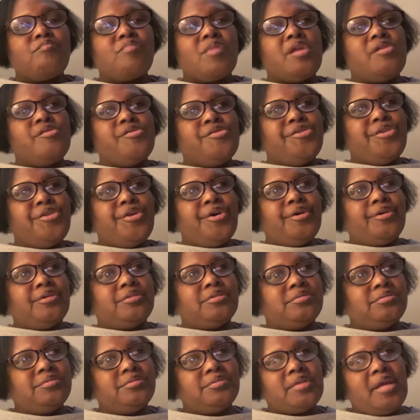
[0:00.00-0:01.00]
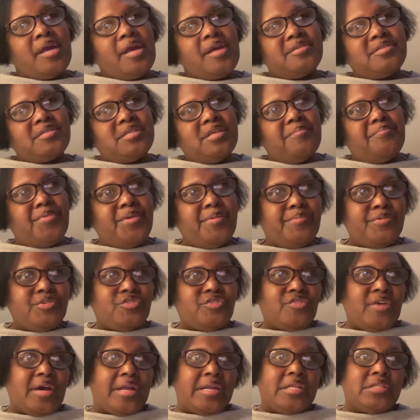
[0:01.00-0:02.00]
You know, I see people
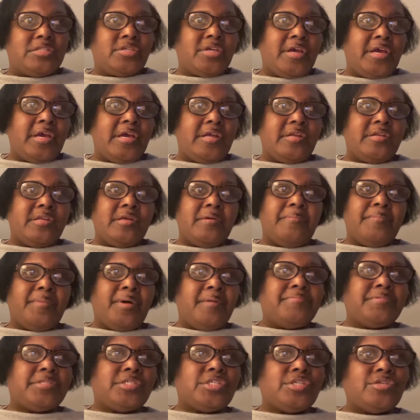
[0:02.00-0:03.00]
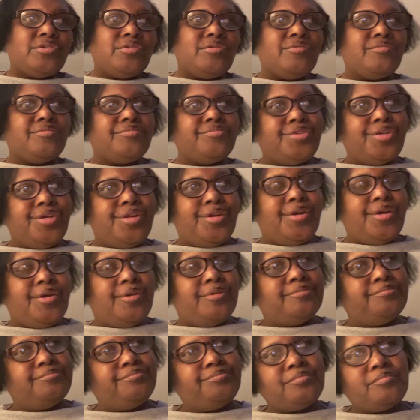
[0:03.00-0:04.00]
try to tear them up too, you know.